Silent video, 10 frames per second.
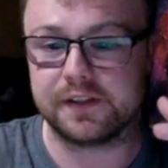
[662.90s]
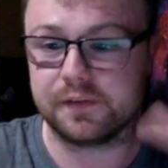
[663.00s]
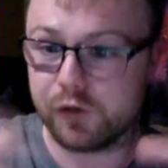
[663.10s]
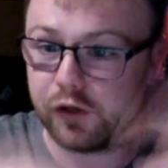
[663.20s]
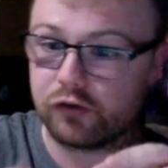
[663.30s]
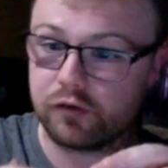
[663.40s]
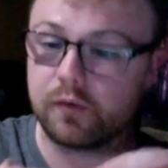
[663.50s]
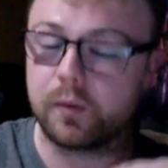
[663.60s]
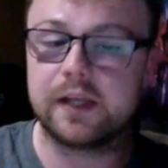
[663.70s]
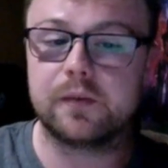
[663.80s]
version of the
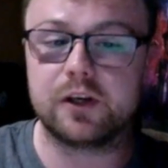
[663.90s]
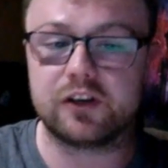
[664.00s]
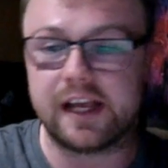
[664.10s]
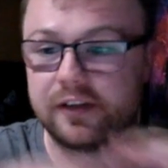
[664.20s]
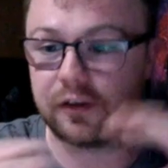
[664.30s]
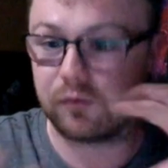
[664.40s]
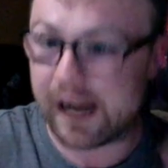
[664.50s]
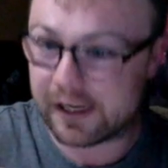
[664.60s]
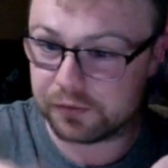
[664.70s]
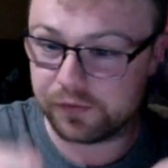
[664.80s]
Wicked Witch
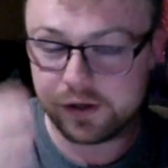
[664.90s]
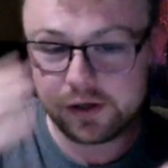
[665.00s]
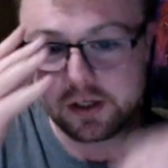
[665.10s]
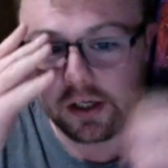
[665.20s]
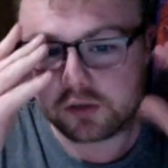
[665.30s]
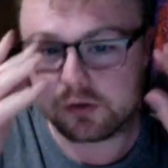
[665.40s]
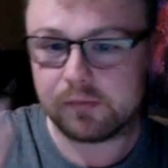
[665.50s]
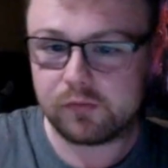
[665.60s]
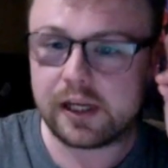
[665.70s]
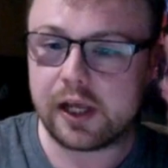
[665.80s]
interacts with her. So I'm
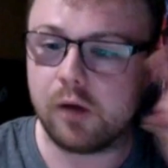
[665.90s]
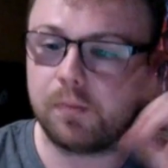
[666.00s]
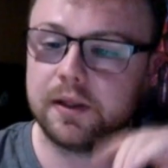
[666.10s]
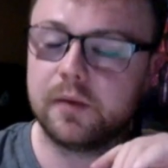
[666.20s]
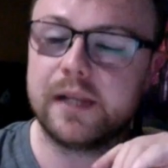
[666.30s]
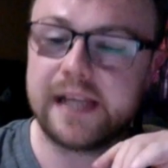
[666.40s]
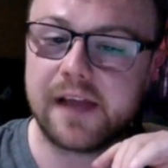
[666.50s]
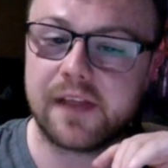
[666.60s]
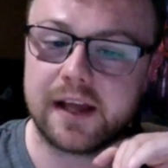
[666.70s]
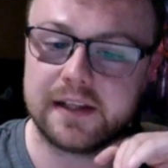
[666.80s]
really hoping that we get
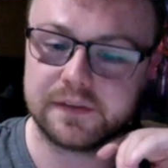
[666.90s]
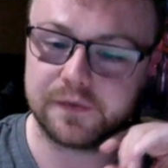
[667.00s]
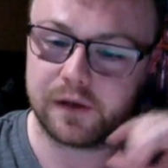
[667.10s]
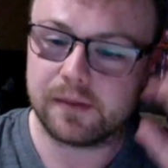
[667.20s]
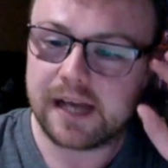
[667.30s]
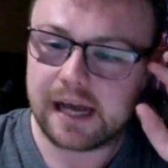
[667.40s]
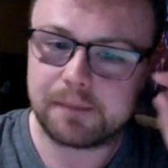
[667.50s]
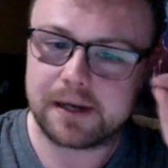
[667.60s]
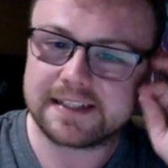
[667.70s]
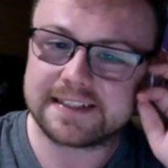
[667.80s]
that in this film, and
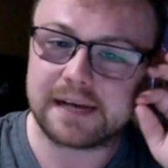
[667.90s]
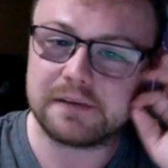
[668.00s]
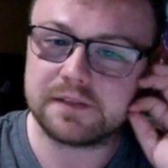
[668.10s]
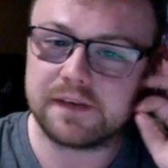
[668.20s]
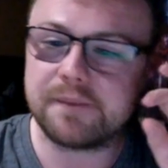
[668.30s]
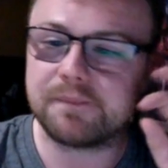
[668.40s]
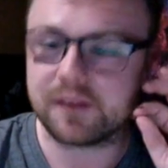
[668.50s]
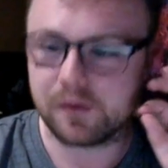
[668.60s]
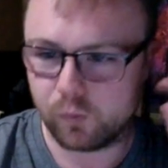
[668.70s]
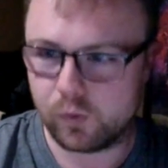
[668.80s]
by the sounds of it,
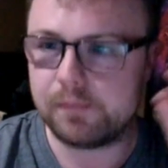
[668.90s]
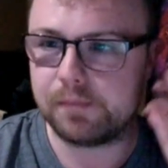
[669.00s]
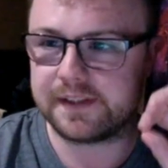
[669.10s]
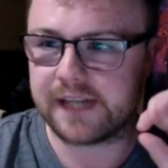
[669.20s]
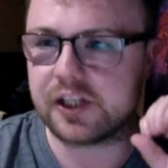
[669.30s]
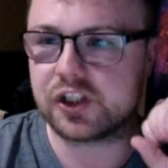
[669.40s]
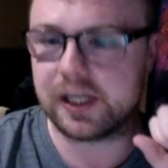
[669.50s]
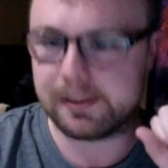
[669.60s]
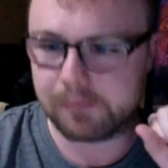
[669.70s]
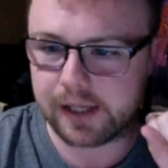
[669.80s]
we
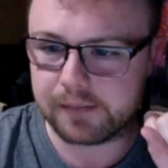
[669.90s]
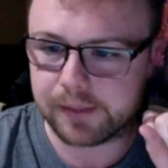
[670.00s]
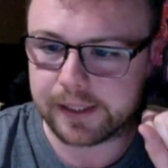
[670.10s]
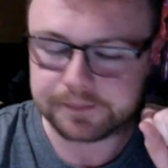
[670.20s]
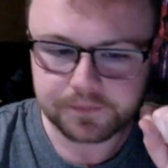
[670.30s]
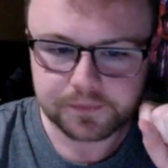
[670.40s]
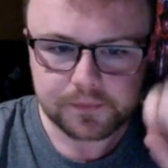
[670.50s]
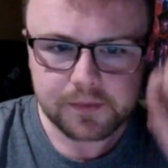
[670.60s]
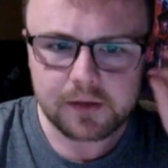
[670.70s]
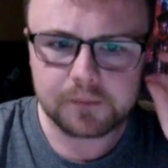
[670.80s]
potentially might be.
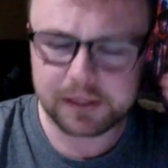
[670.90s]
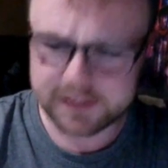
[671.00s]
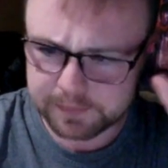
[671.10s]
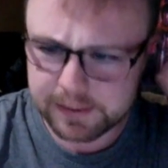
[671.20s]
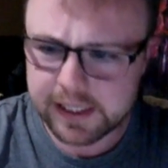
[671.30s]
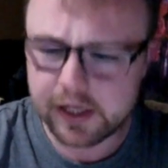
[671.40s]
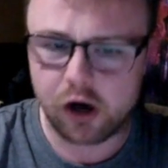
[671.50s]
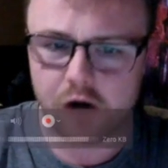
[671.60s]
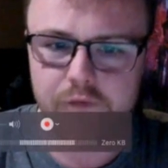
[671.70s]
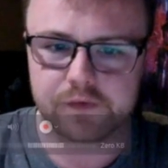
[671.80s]
But speaking
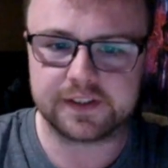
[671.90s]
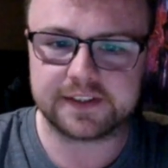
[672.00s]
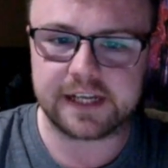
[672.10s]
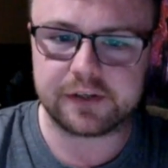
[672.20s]
of said